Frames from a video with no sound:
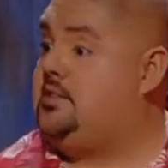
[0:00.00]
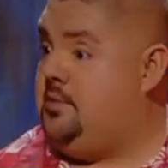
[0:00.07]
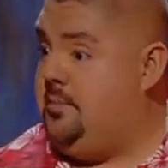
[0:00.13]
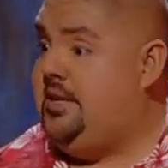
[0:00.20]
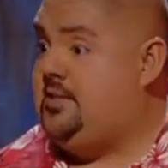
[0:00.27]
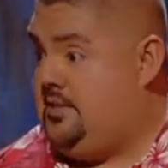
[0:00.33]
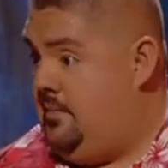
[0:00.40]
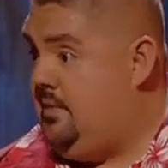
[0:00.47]
to
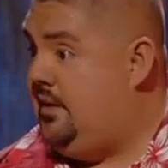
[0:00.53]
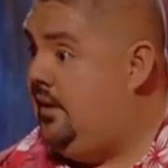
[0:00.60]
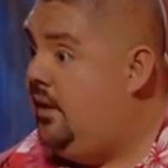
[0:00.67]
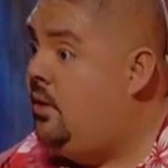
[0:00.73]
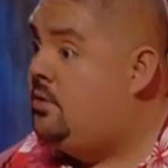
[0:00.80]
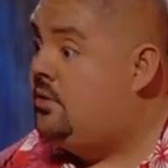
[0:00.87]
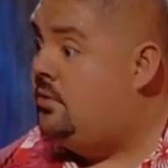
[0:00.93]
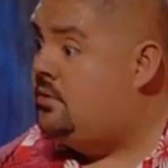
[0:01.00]
meet some of the
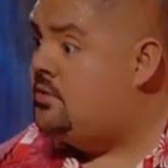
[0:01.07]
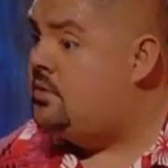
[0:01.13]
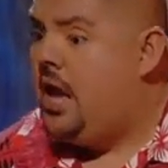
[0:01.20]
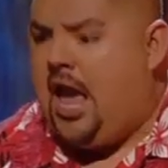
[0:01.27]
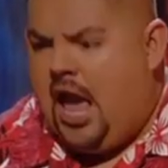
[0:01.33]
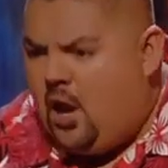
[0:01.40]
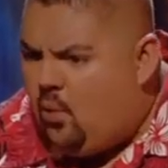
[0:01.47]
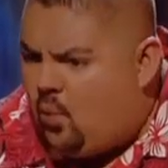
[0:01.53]
locals.
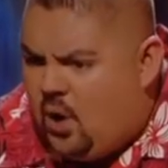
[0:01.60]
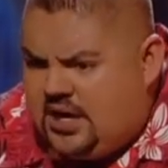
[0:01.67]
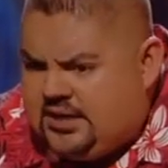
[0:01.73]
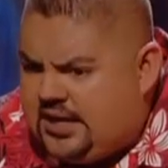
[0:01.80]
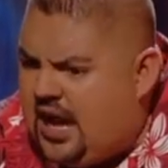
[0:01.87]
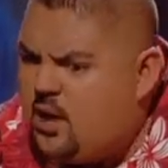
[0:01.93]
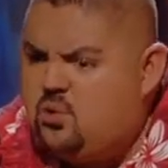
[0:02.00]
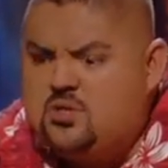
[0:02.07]
And one
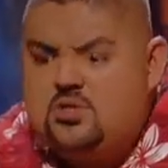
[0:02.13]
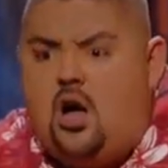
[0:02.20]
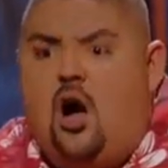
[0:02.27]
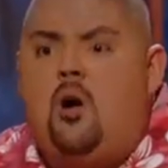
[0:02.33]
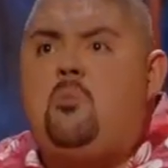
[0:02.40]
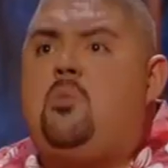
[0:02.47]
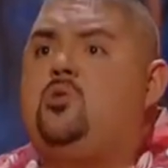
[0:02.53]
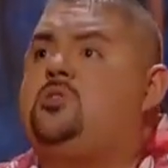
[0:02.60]
guy was
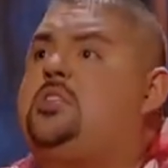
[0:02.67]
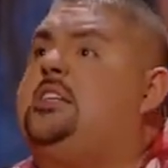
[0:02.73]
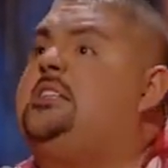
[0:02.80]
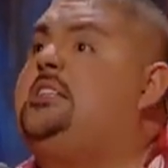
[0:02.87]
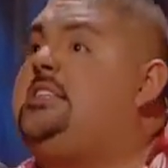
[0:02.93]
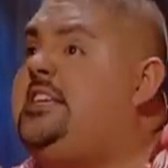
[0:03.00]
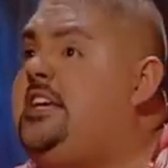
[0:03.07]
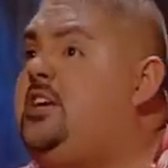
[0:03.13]
almost in
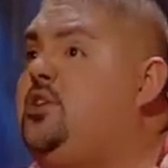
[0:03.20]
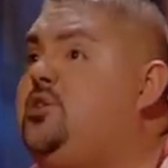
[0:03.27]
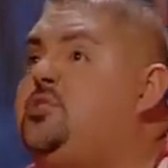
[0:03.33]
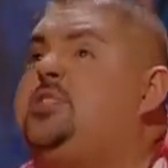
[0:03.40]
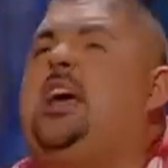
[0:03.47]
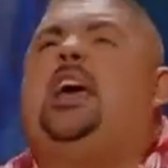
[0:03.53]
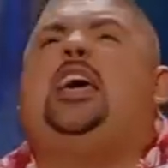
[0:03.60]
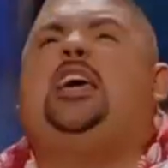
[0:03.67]

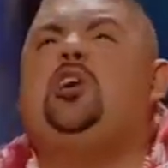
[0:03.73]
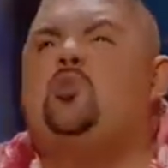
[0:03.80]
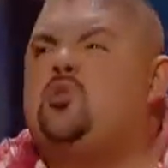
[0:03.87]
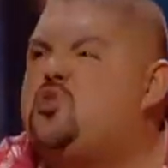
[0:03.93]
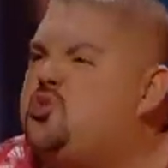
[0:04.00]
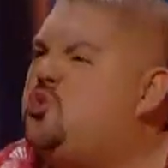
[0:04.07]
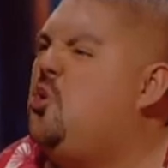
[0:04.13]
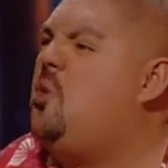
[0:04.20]
tears. He was
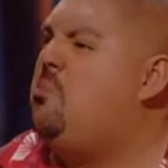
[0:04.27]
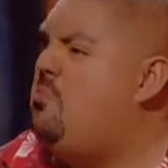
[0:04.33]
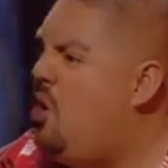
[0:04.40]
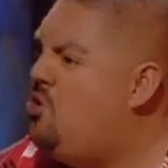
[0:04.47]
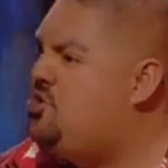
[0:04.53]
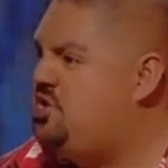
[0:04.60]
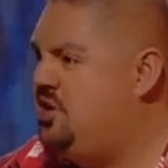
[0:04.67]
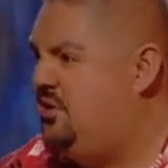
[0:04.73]
so
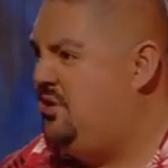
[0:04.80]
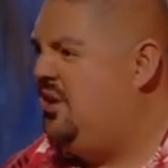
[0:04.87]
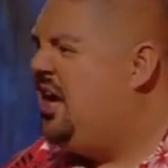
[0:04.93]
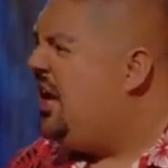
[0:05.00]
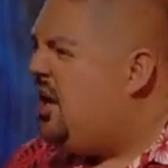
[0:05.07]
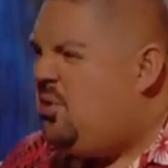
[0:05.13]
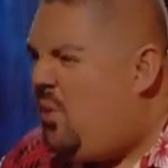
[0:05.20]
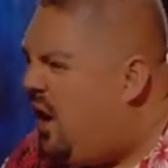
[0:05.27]
emotional.
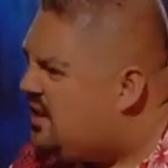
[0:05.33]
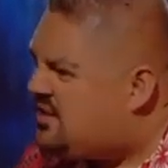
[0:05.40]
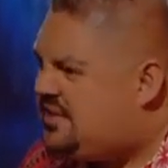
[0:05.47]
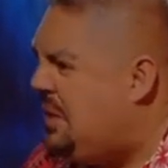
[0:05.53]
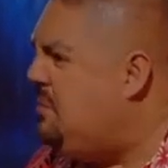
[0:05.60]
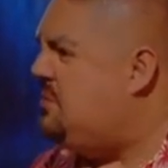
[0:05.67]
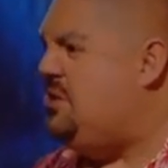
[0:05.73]
He walks up